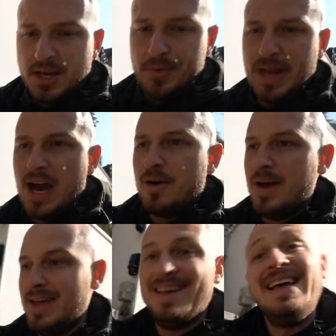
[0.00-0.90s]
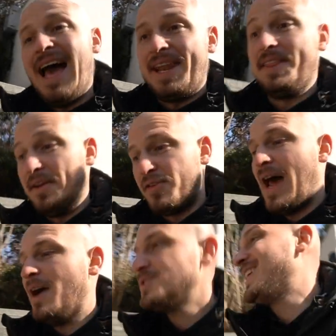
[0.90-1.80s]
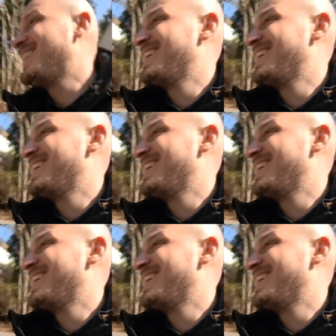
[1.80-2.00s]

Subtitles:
So we're now at a different house.